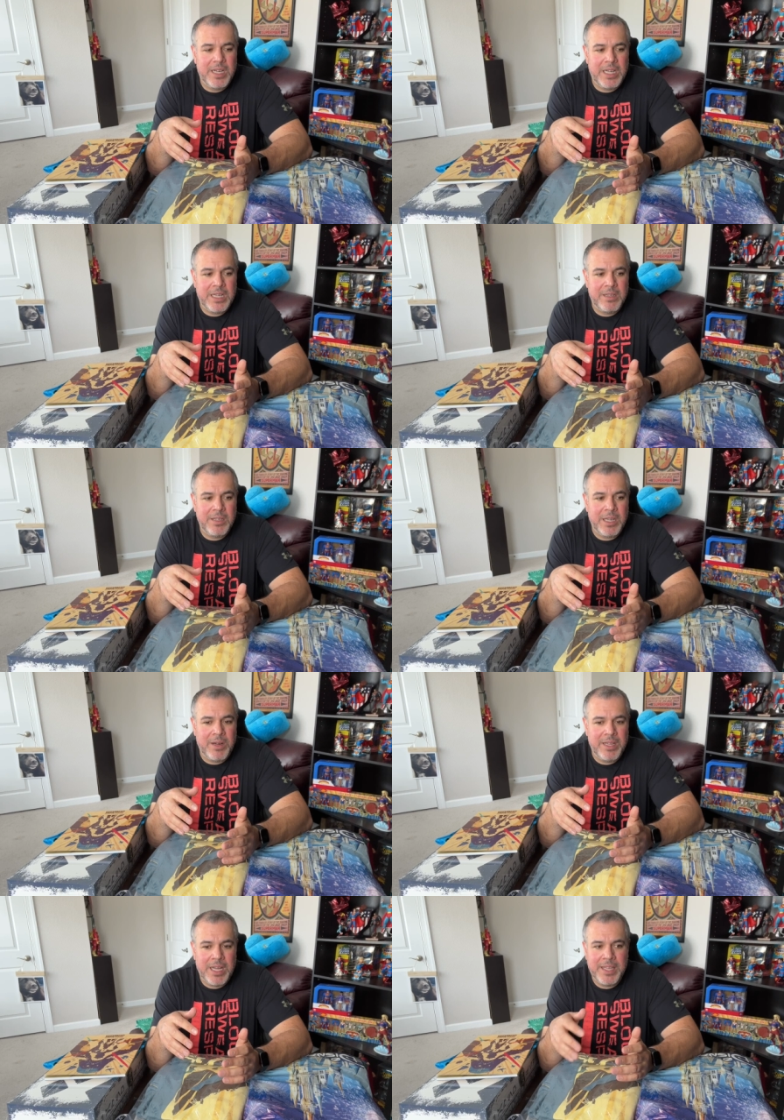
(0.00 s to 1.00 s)
uh, you know,
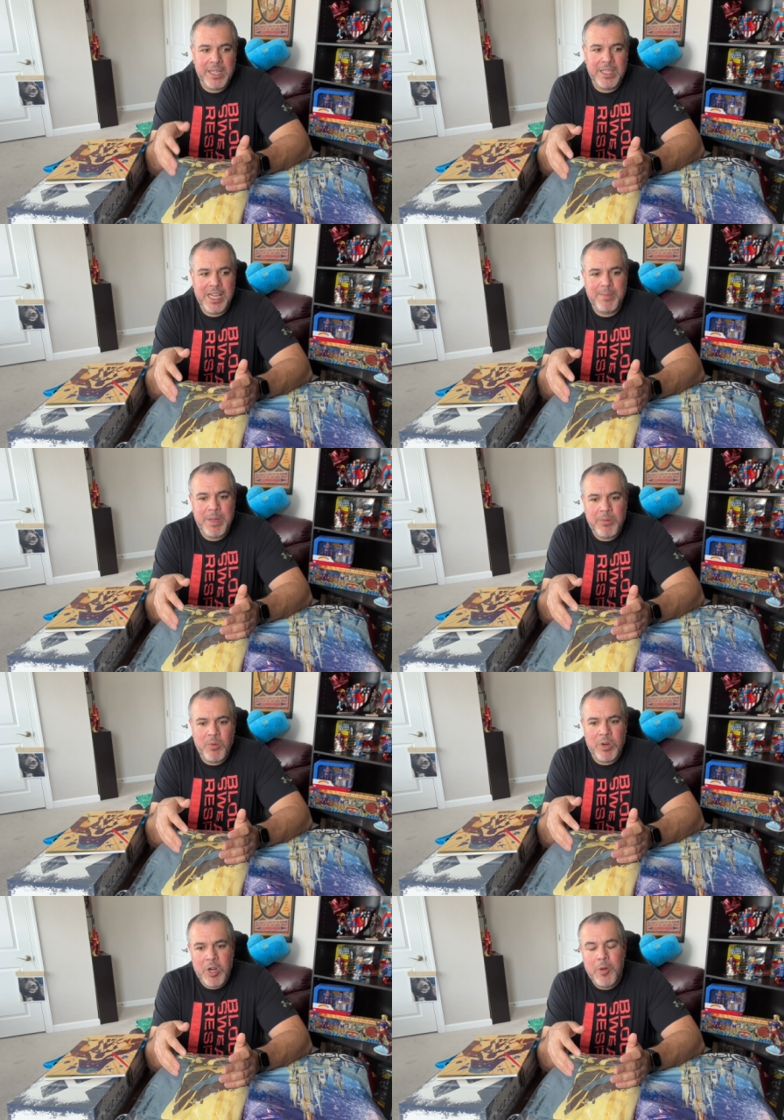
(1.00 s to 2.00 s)
I, I, think a lot of people
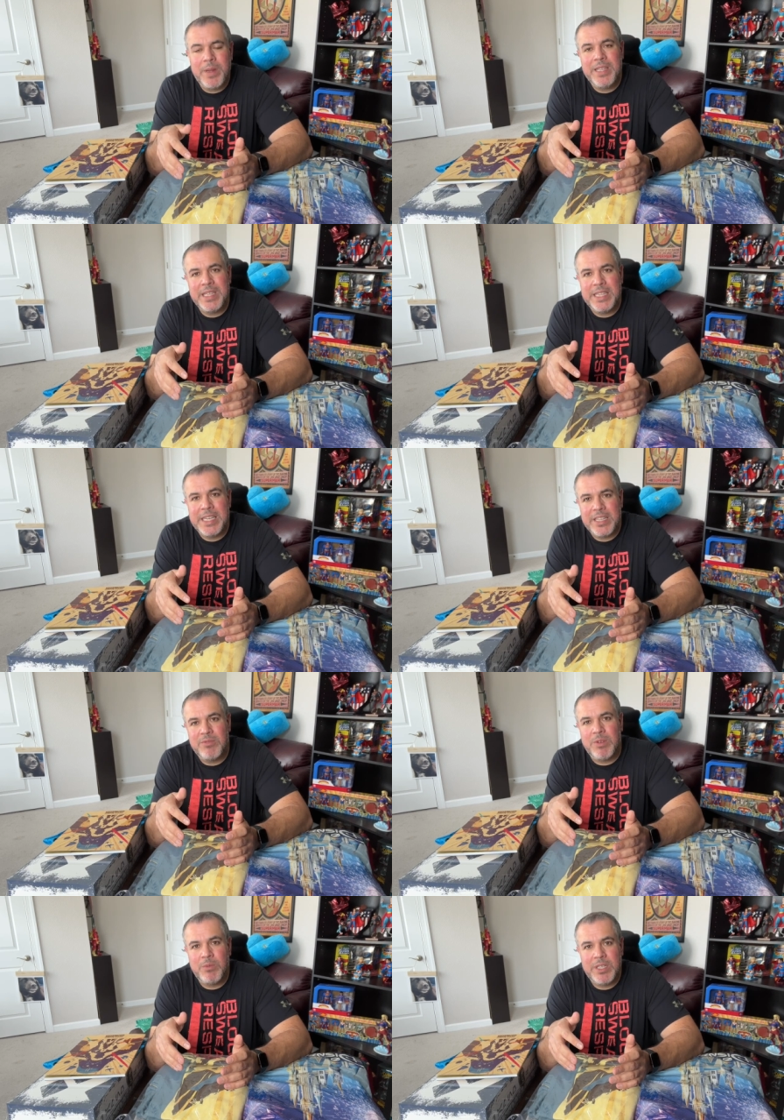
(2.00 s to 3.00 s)
were hoping that the
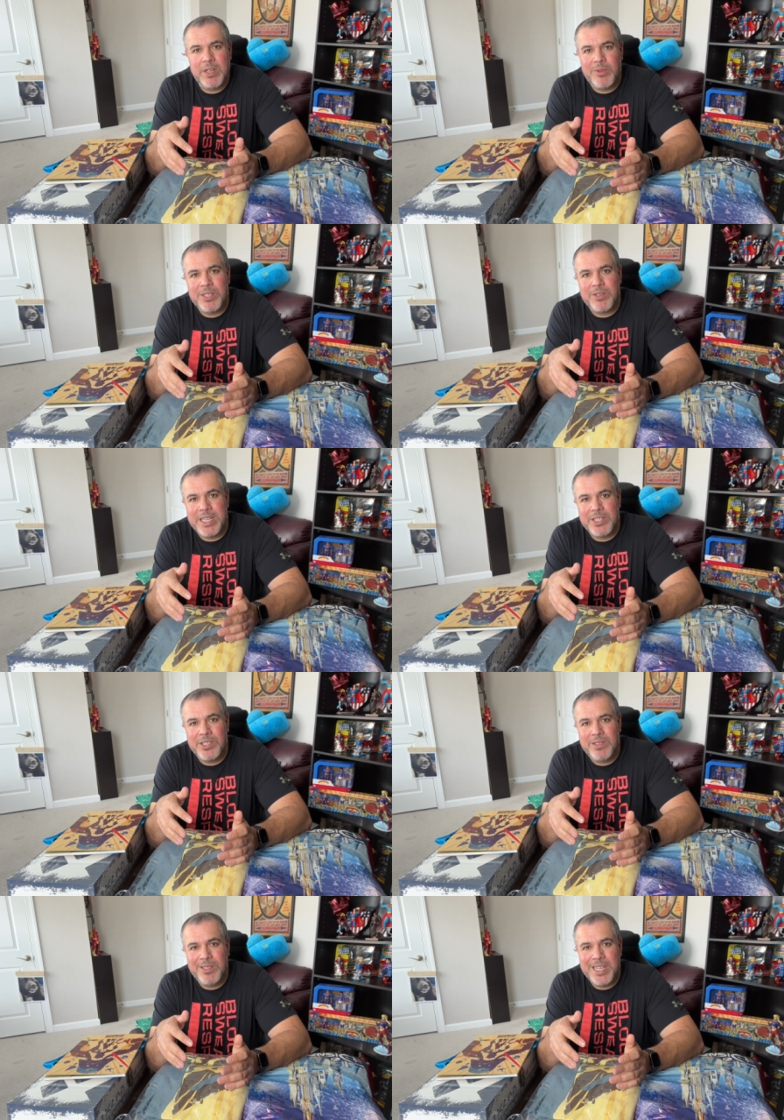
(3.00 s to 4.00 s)
next one would go
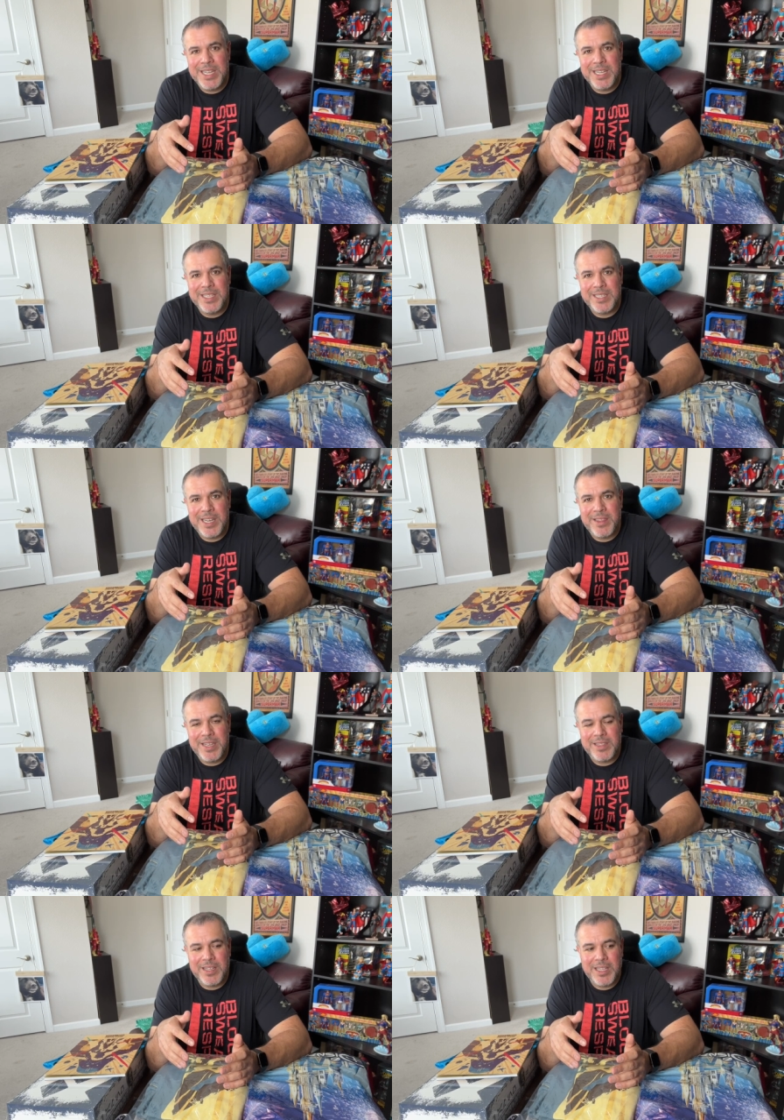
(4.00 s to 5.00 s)
international, and I
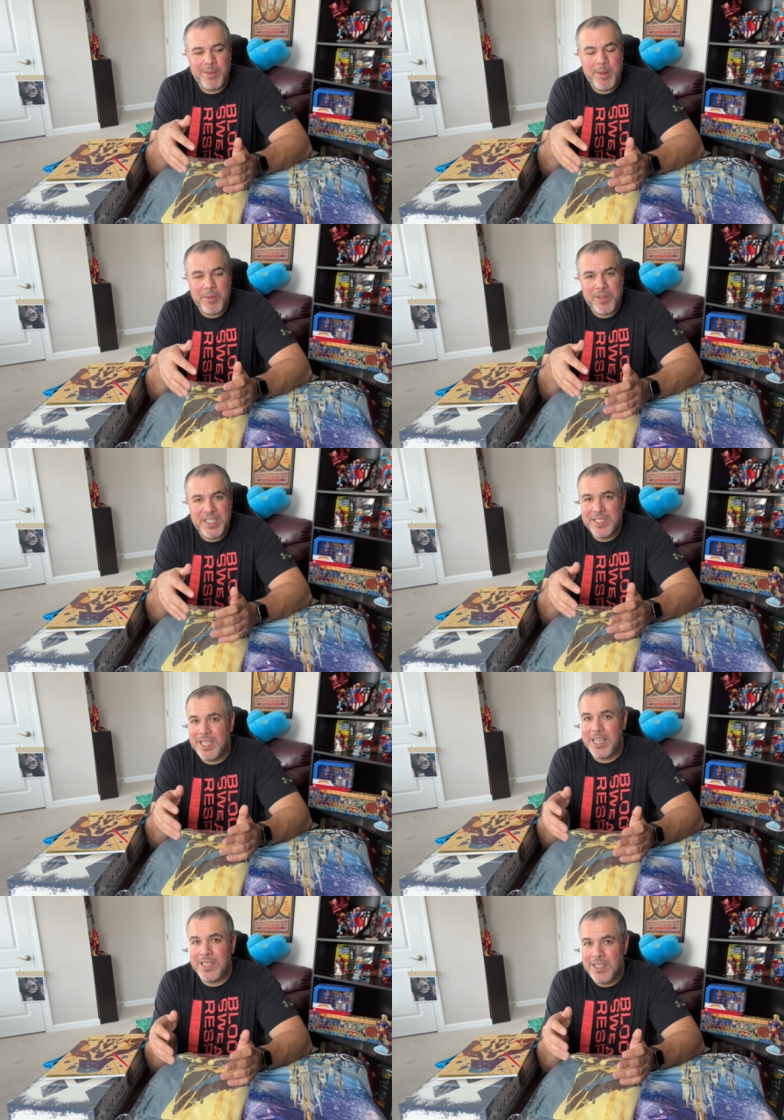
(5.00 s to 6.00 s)
think a lot of people are
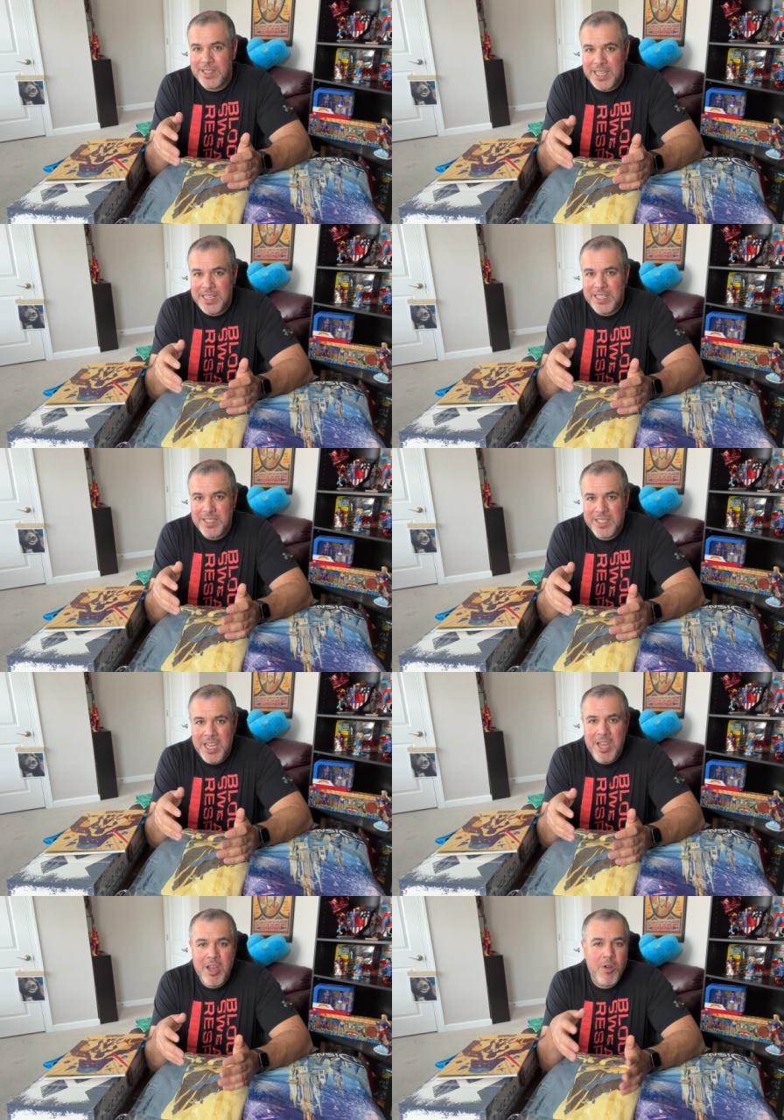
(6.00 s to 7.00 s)
excited that it is.
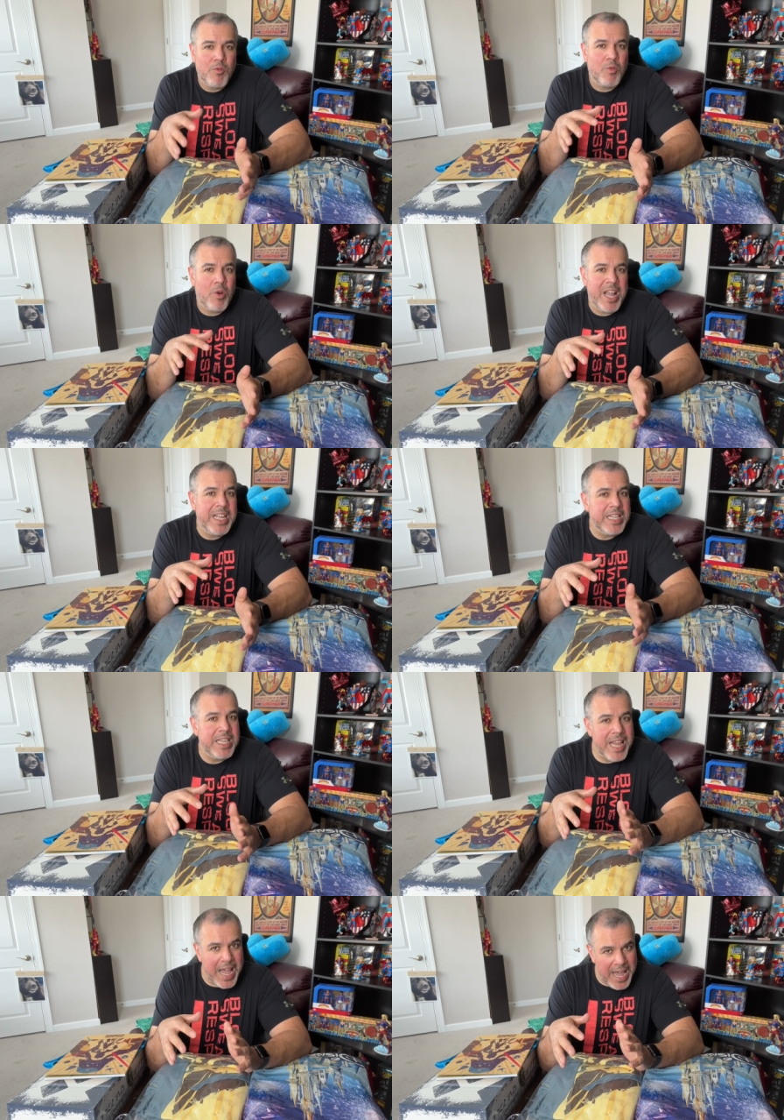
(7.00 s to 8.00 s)
Right
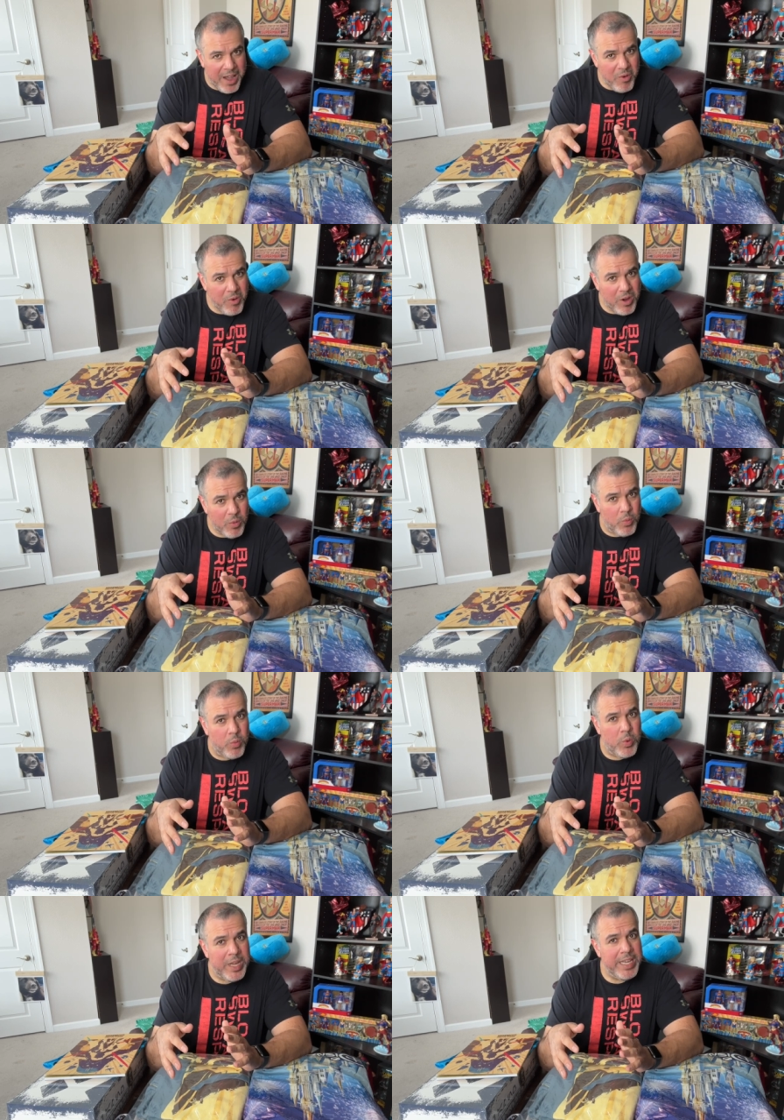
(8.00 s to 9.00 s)
now,
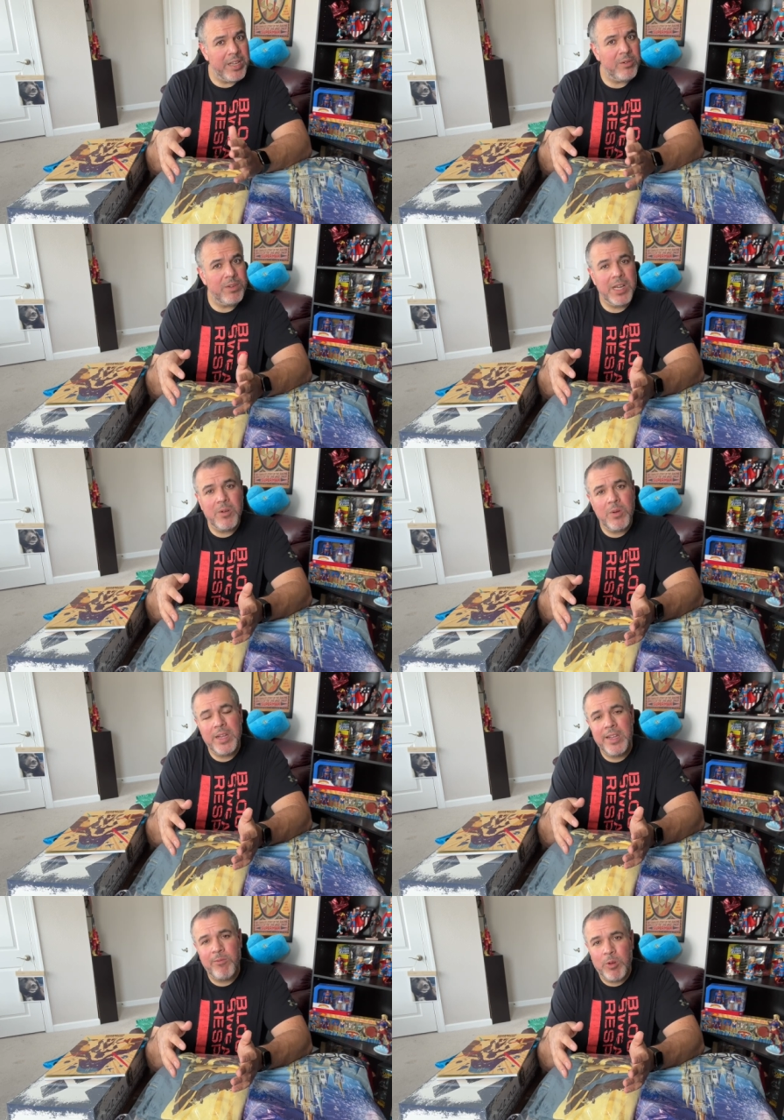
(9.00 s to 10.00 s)
we don't know
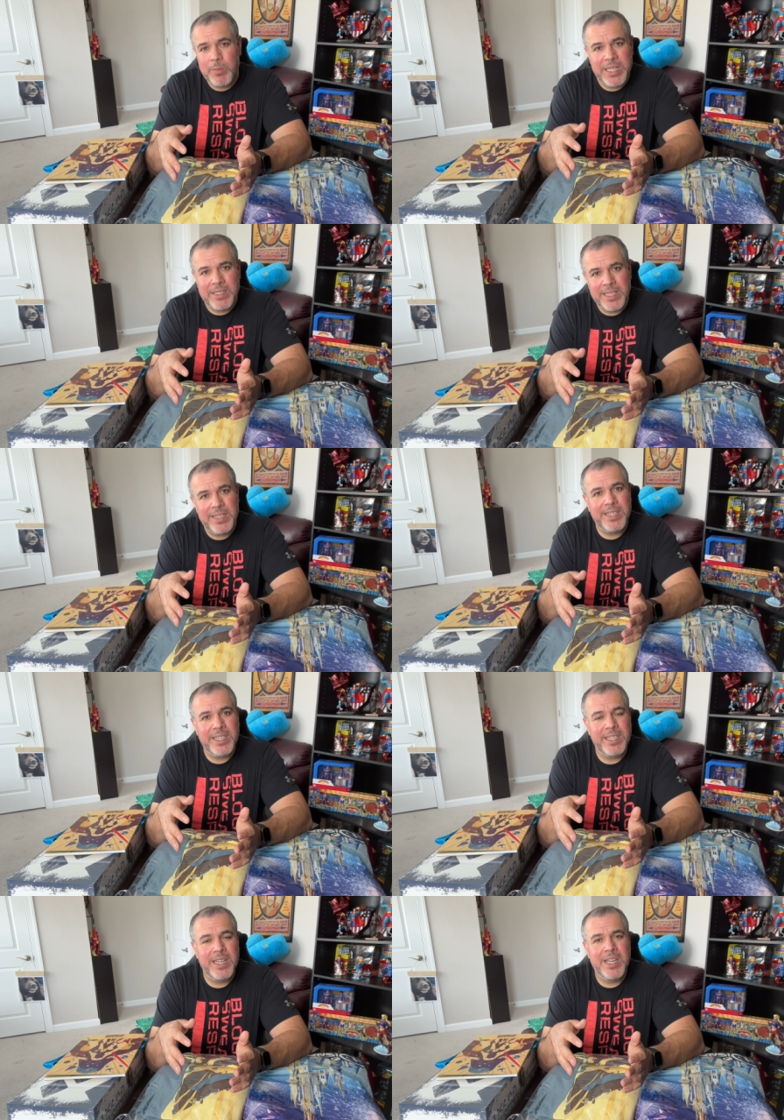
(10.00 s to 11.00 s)
if we'll be attending.